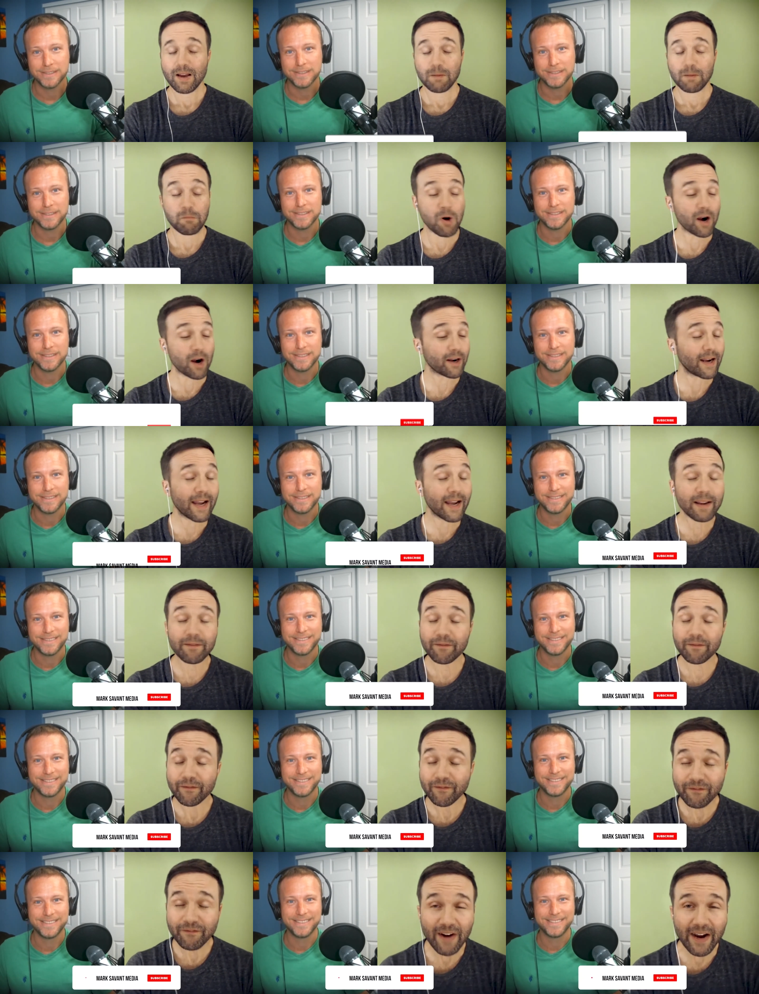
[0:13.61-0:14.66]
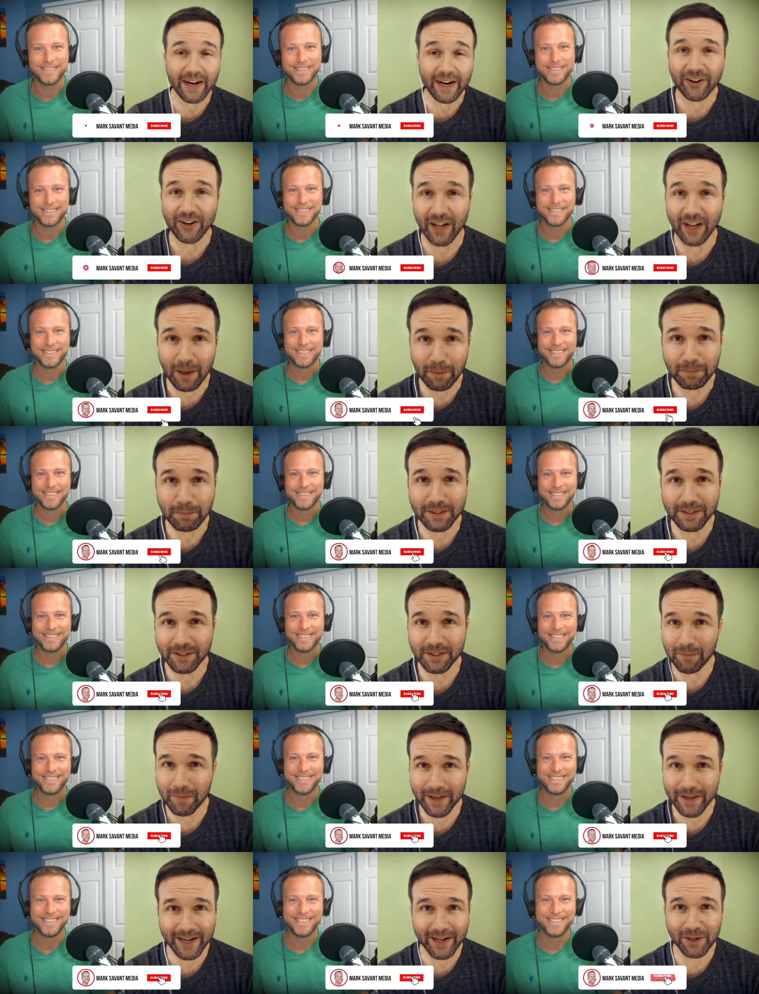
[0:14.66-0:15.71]
Speaker 1: Mark, I am fired up to
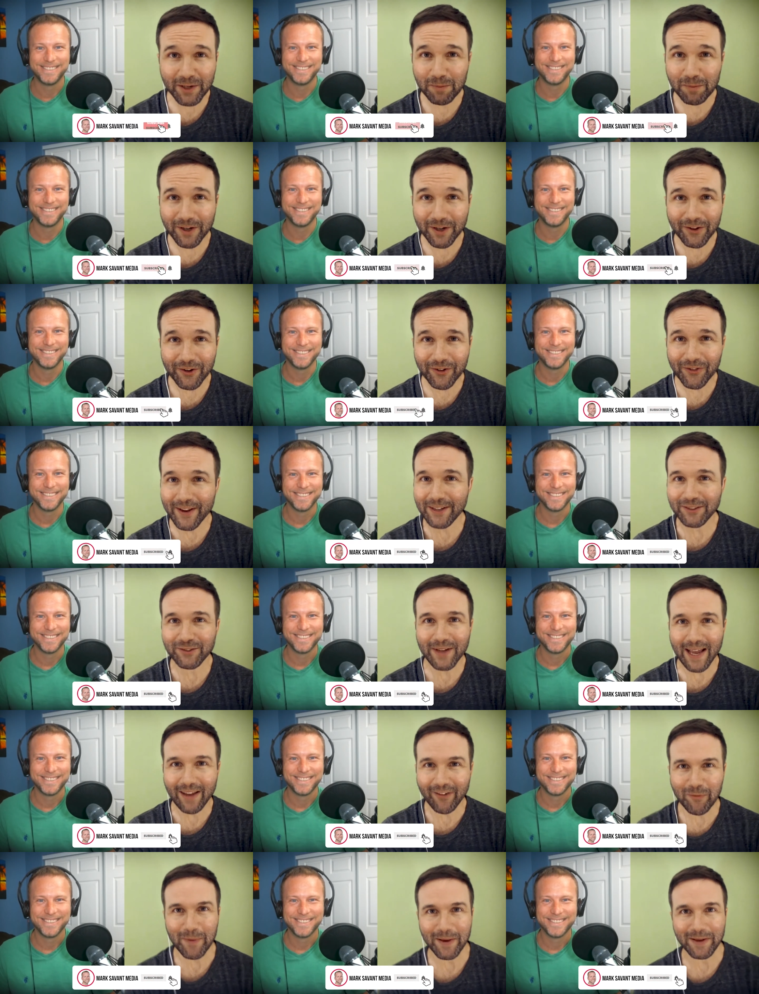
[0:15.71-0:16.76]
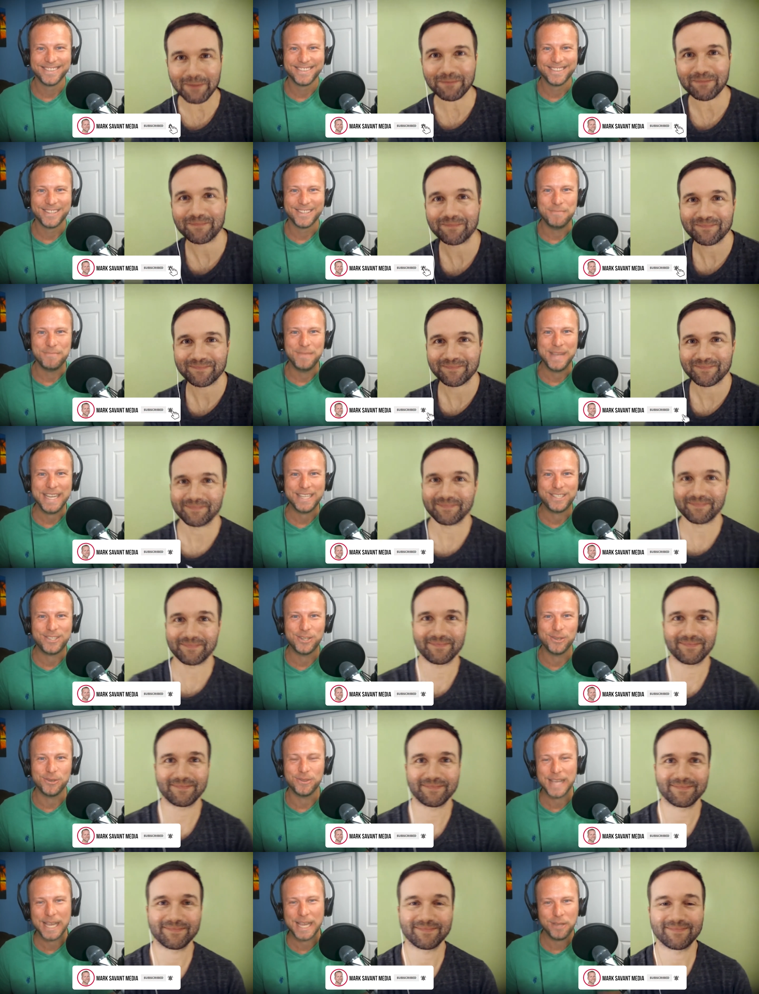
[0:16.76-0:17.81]
be here, brother. Thanks for having me.
Speaker 2: Me too.
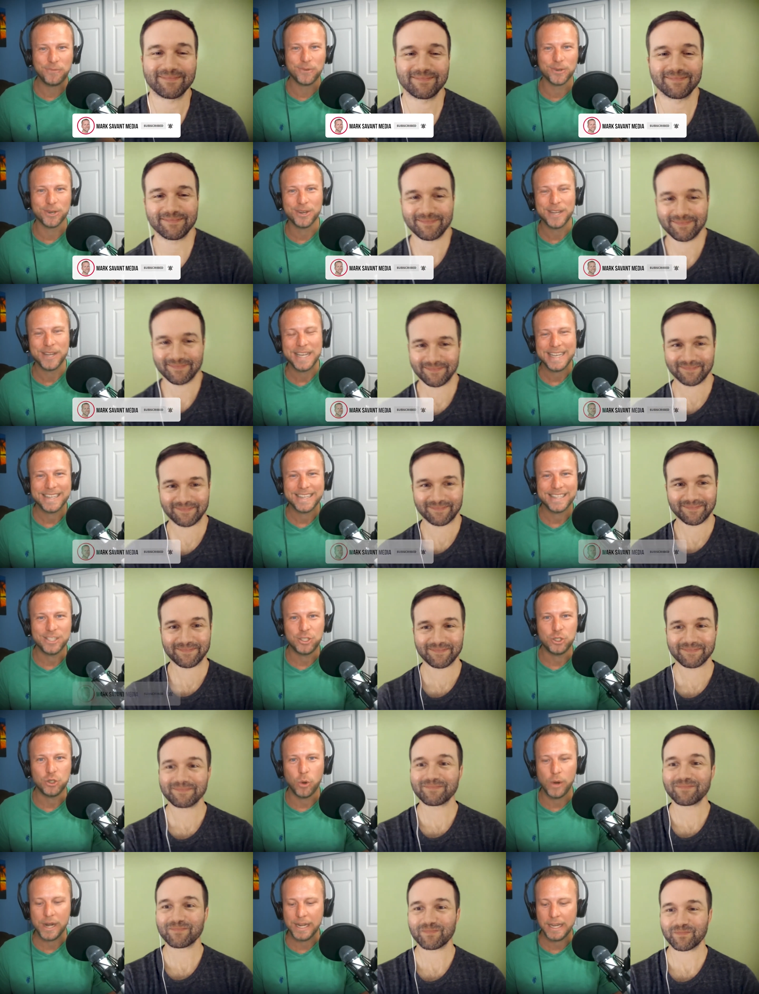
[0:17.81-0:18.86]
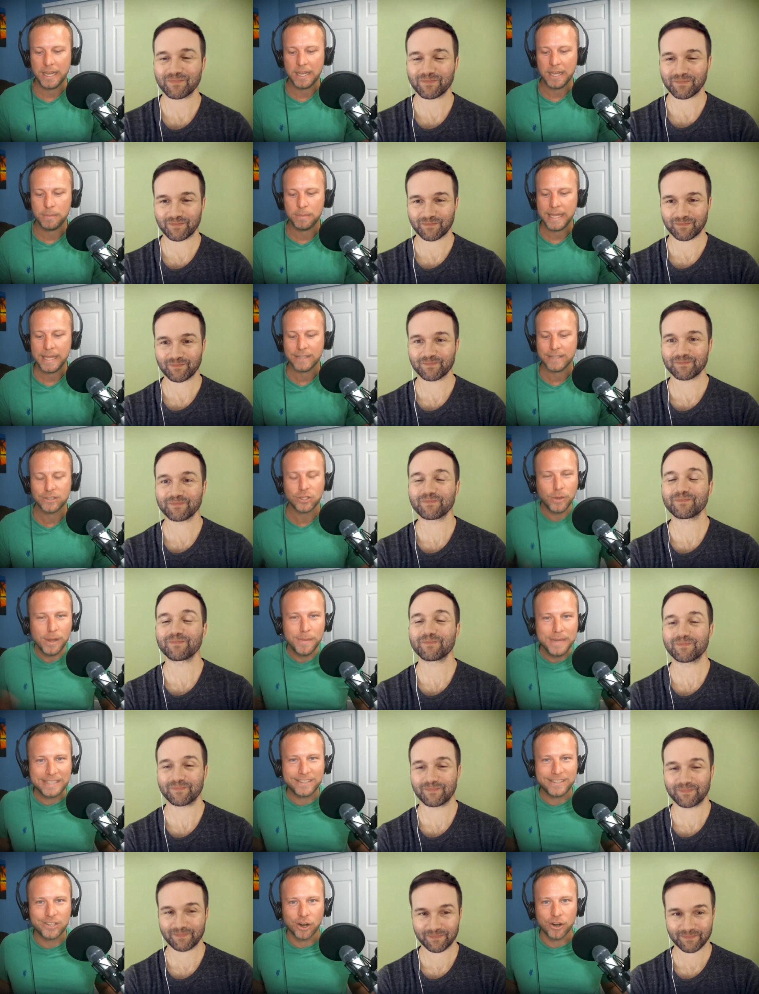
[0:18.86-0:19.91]
Thank you for joining me. So let me
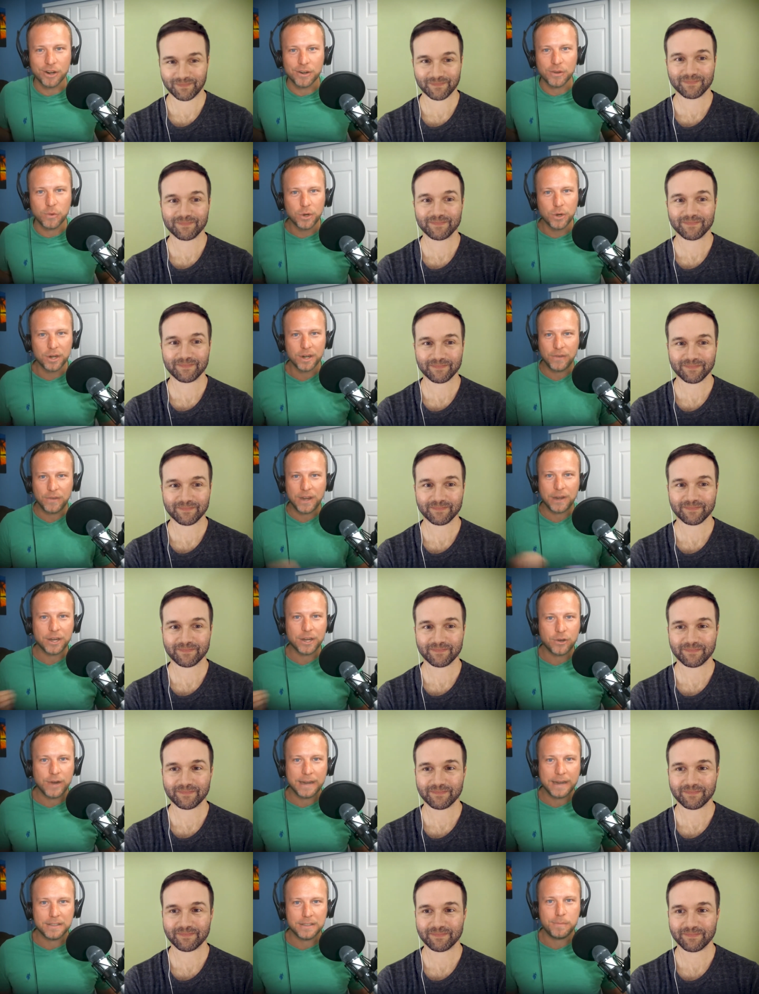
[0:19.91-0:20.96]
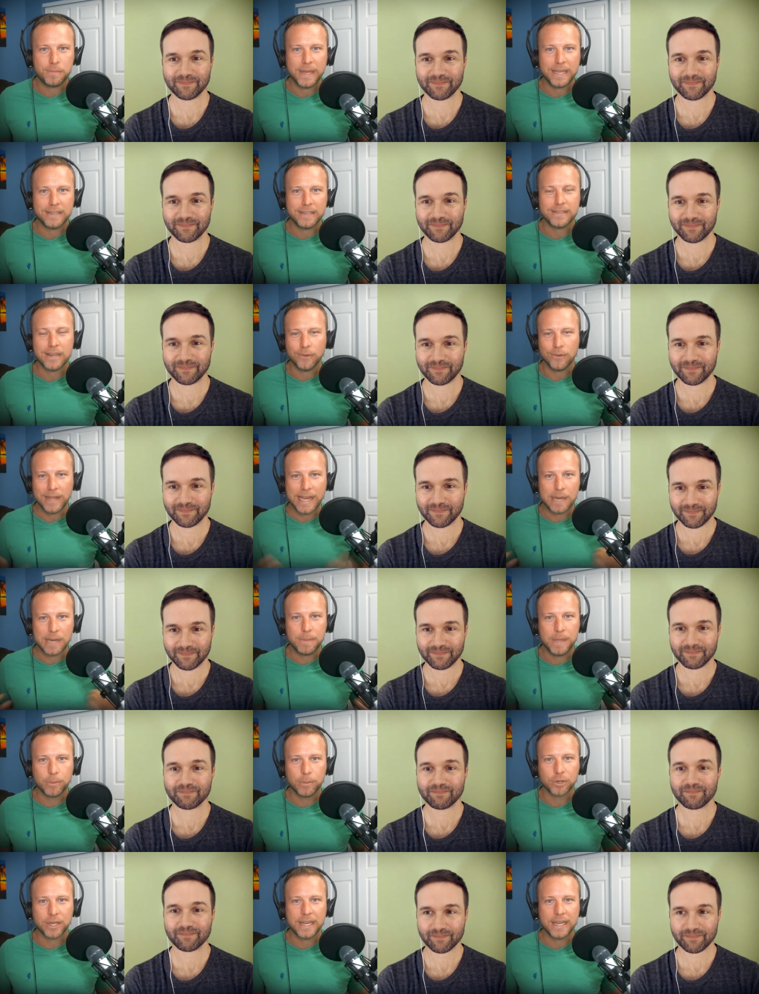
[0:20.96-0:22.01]
start. We're in a very crowded space now. A lot of
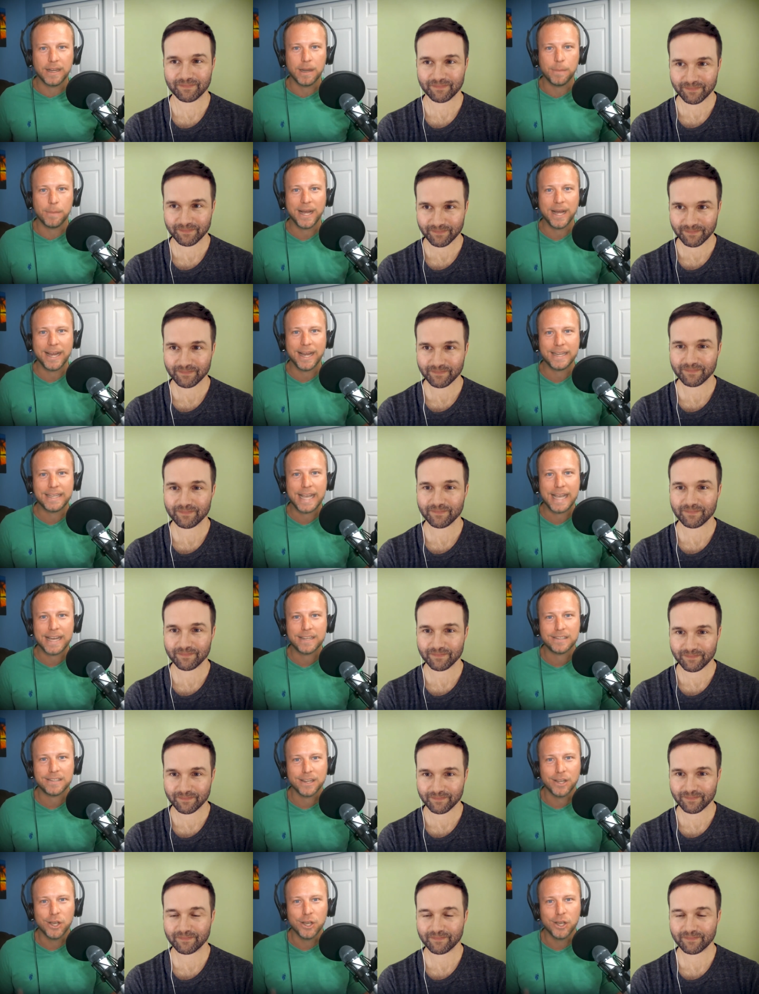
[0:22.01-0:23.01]
people are getting into podcasting.